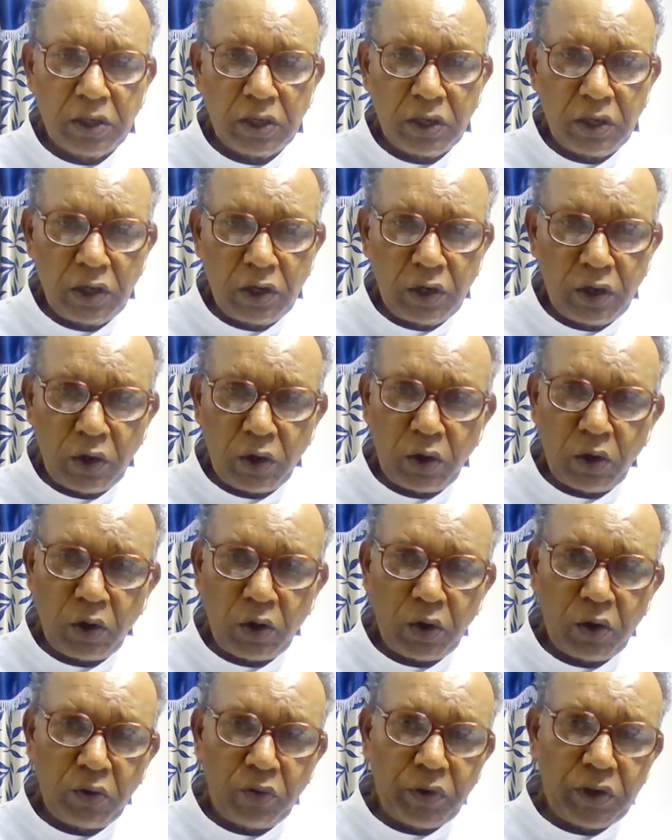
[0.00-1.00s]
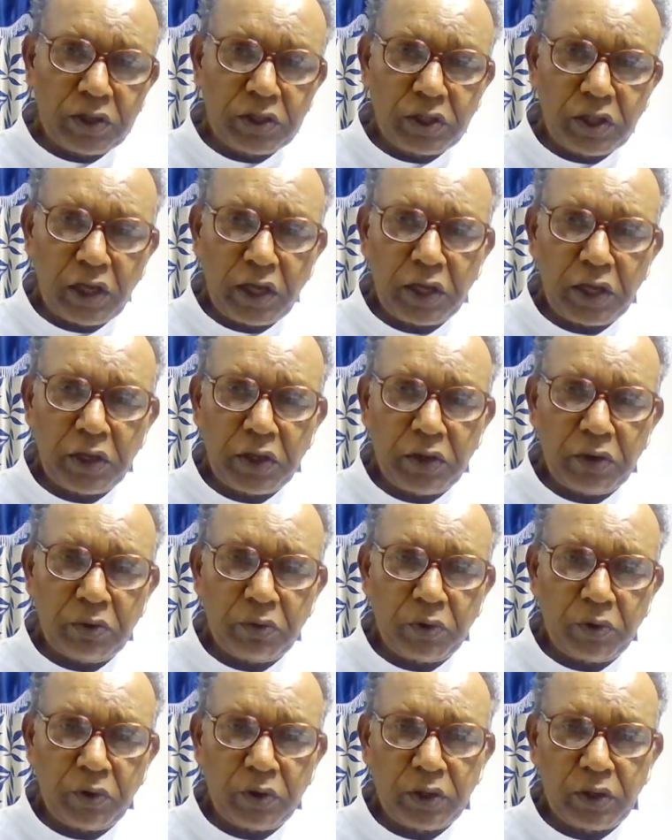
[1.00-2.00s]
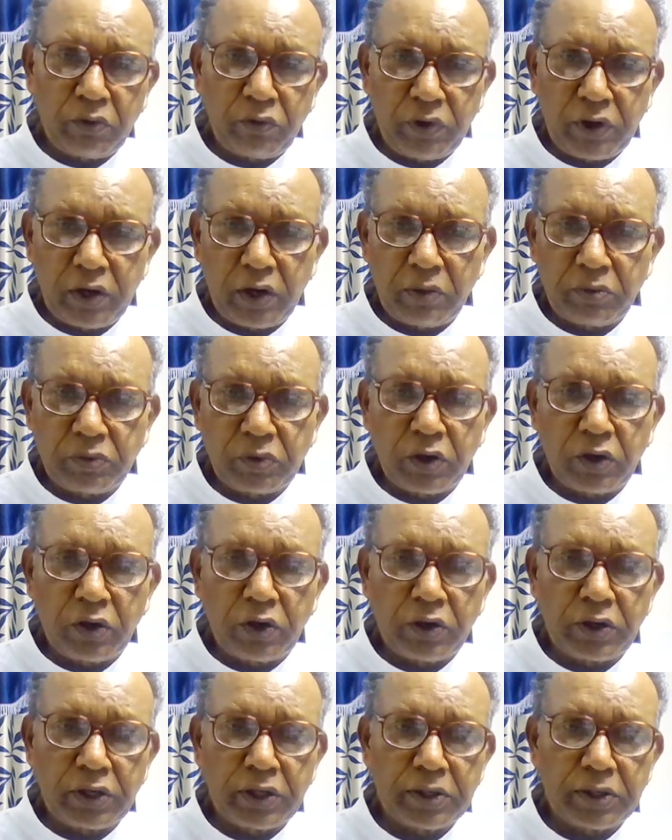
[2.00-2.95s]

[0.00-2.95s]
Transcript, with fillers: Lord, we thank you for the Word of God.